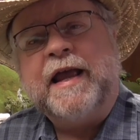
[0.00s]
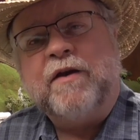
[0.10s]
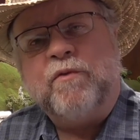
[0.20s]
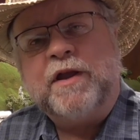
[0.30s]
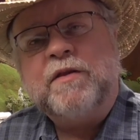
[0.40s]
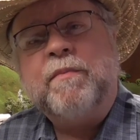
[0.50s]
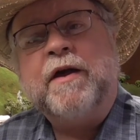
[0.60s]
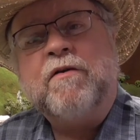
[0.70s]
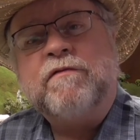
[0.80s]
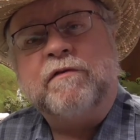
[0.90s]
and ring the
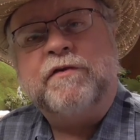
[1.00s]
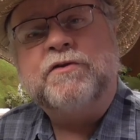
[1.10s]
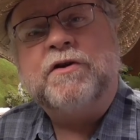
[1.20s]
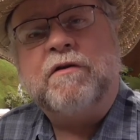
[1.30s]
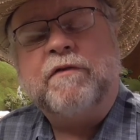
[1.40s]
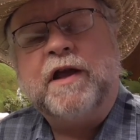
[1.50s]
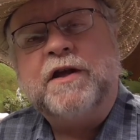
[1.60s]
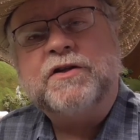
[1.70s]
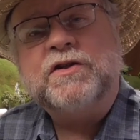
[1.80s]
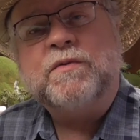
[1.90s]
bell for future
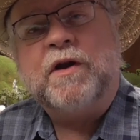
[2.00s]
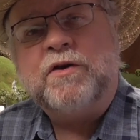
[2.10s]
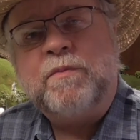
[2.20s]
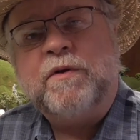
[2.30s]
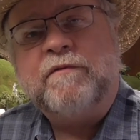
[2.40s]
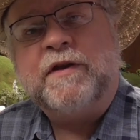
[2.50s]
notifications when I do put